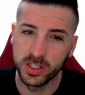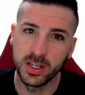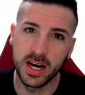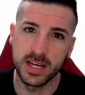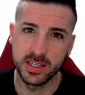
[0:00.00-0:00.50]

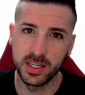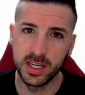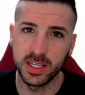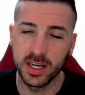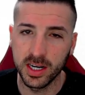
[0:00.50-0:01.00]
as a data
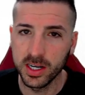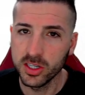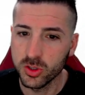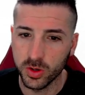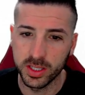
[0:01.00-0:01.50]
analyst
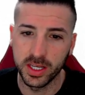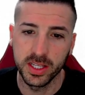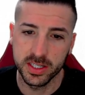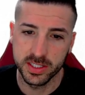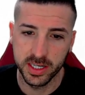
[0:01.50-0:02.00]
or a data
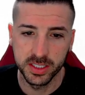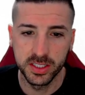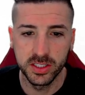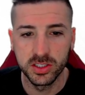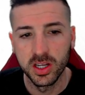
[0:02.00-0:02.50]
scientist.